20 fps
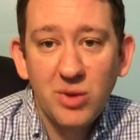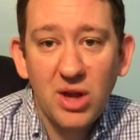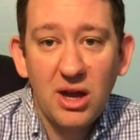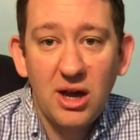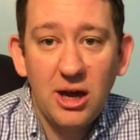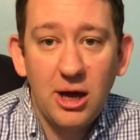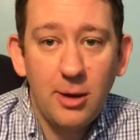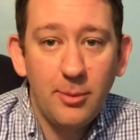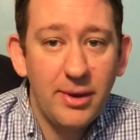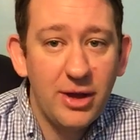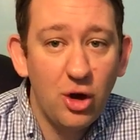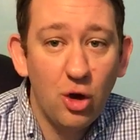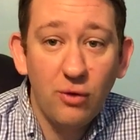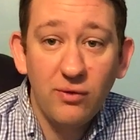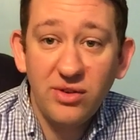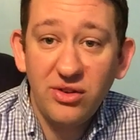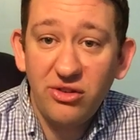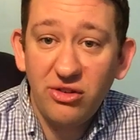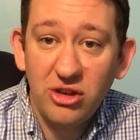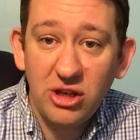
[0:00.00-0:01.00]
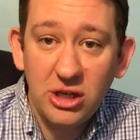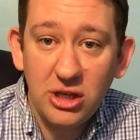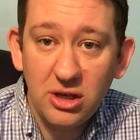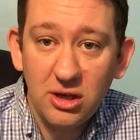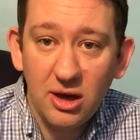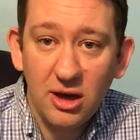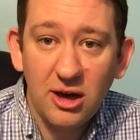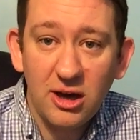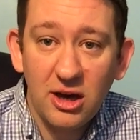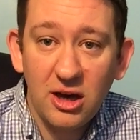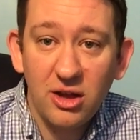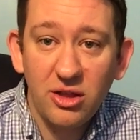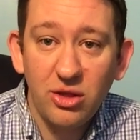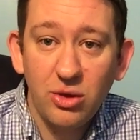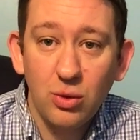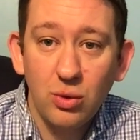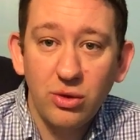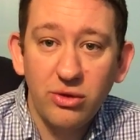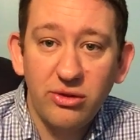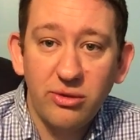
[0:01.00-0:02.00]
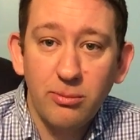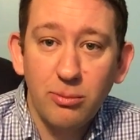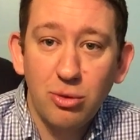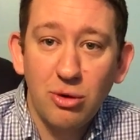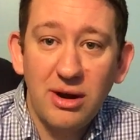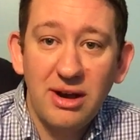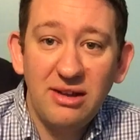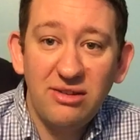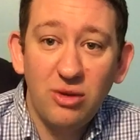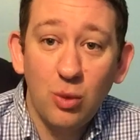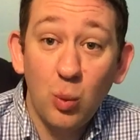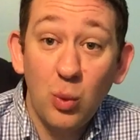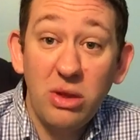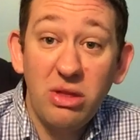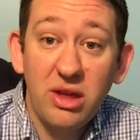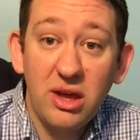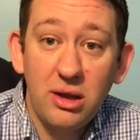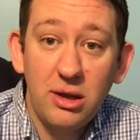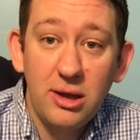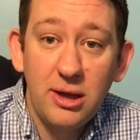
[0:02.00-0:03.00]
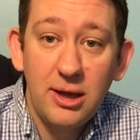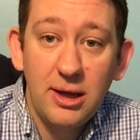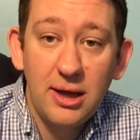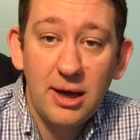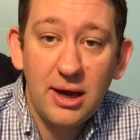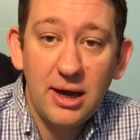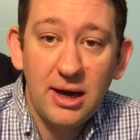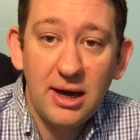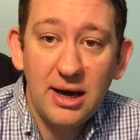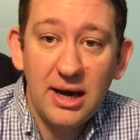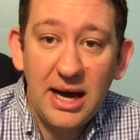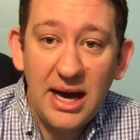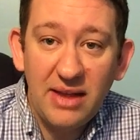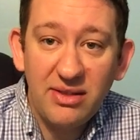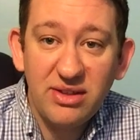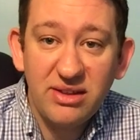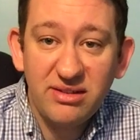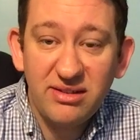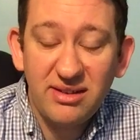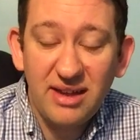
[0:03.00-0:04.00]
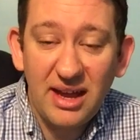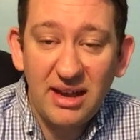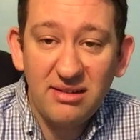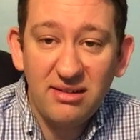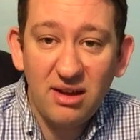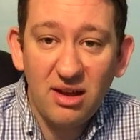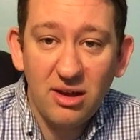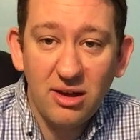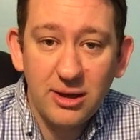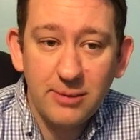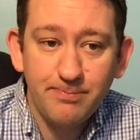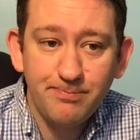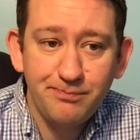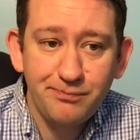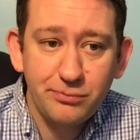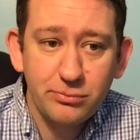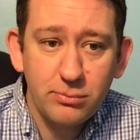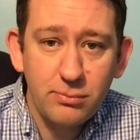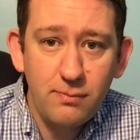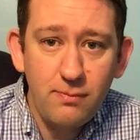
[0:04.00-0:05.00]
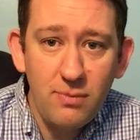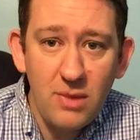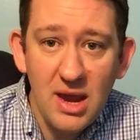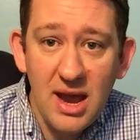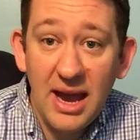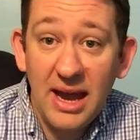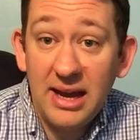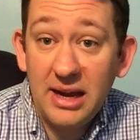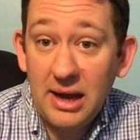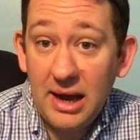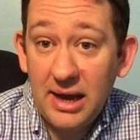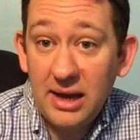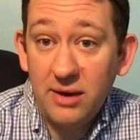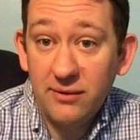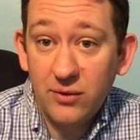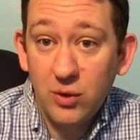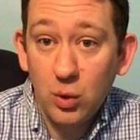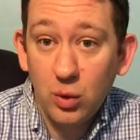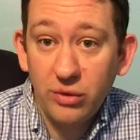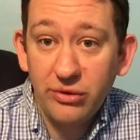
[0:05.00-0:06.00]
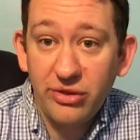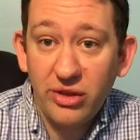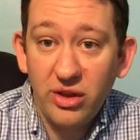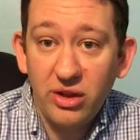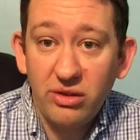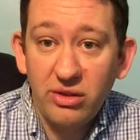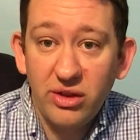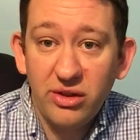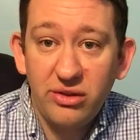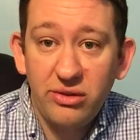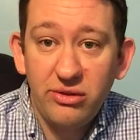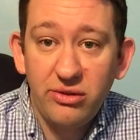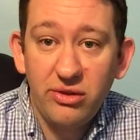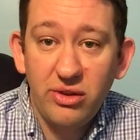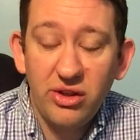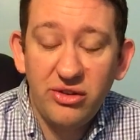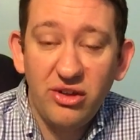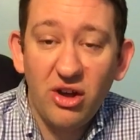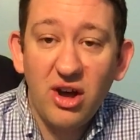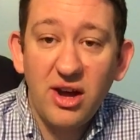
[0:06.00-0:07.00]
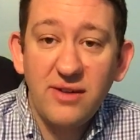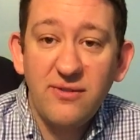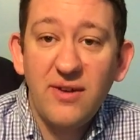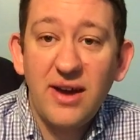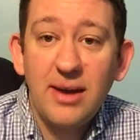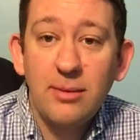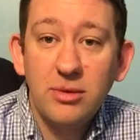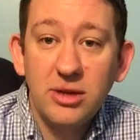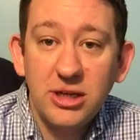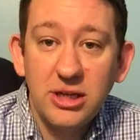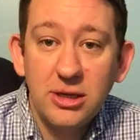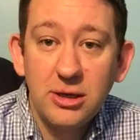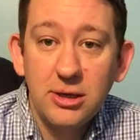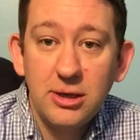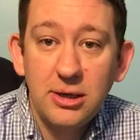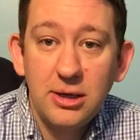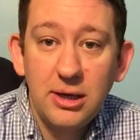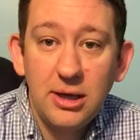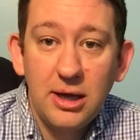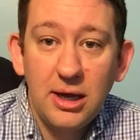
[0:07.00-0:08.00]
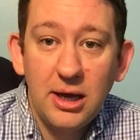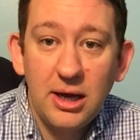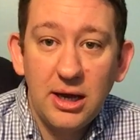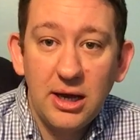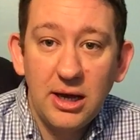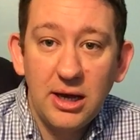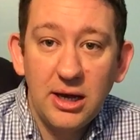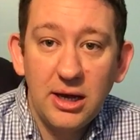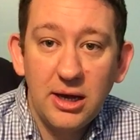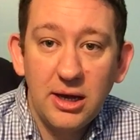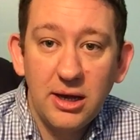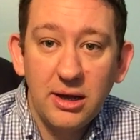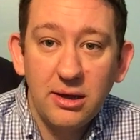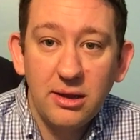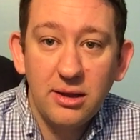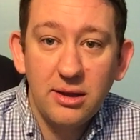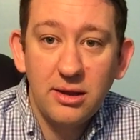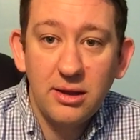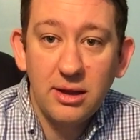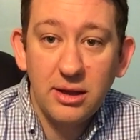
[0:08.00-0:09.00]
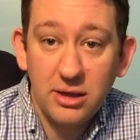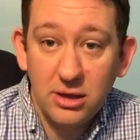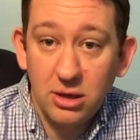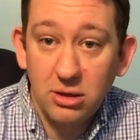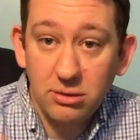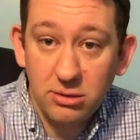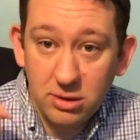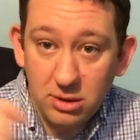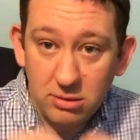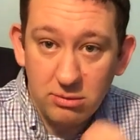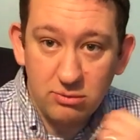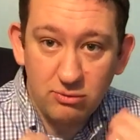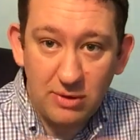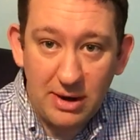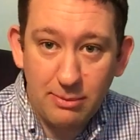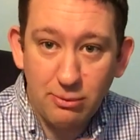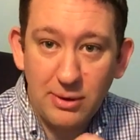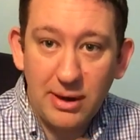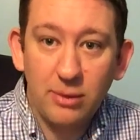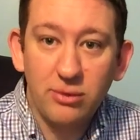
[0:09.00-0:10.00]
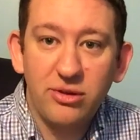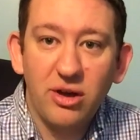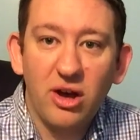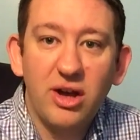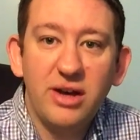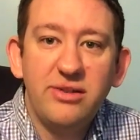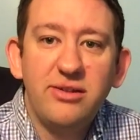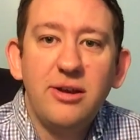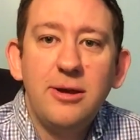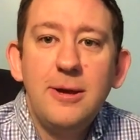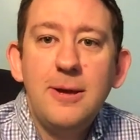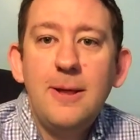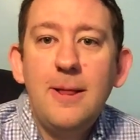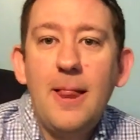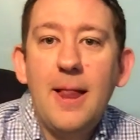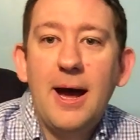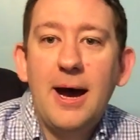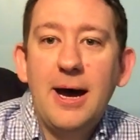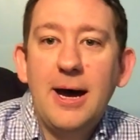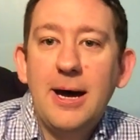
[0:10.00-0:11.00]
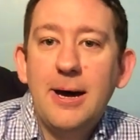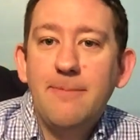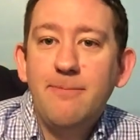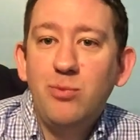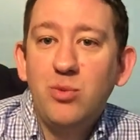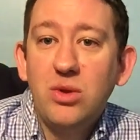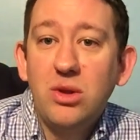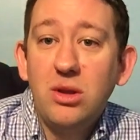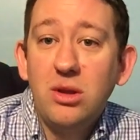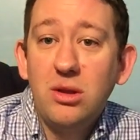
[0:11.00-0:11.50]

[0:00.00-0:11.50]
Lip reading: And obviously our thoughts and prayers are with it at this sad time. And of course the tie family, the wraparound ties. I'm